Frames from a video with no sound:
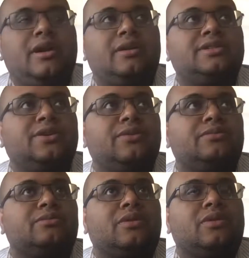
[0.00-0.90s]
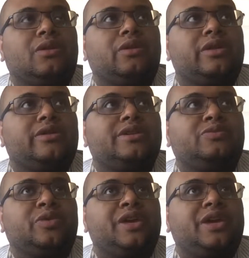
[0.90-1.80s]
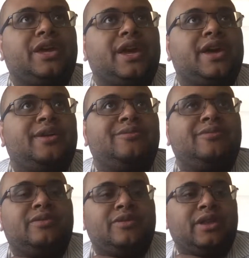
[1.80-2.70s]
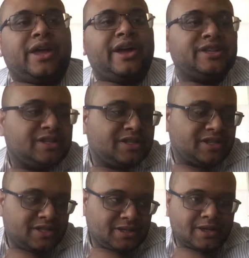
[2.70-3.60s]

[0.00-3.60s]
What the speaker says: So earlier this week and the last